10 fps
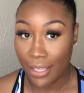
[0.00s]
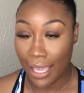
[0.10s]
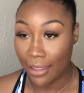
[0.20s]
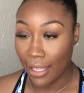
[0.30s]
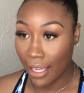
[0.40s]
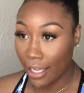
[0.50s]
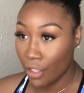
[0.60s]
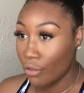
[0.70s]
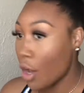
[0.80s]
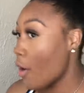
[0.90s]
and then,
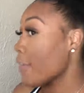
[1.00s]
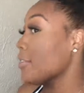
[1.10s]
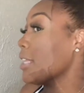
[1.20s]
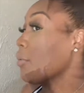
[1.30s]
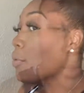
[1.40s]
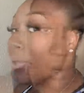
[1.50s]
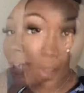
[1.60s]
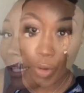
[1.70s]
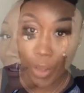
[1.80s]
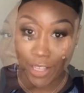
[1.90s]
you know, everything will be
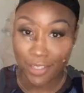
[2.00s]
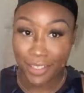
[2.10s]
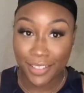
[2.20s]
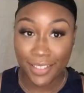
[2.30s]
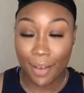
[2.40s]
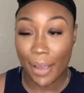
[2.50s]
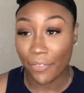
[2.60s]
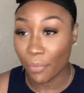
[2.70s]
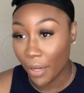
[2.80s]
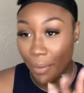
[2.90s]
like, okay, so I just got back
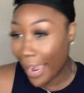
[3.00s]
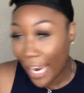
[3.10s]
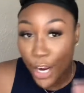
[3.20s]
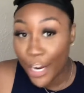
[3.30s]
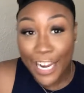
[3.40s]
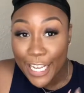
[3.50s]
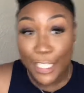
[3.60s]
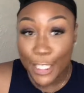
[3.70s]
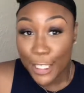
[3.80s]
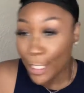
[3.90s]
from running my
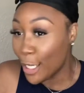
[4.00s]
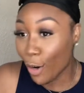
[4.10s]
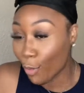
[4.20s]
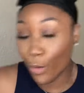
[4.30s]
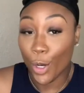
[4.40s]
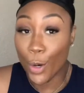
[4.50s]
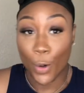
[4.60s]
errands real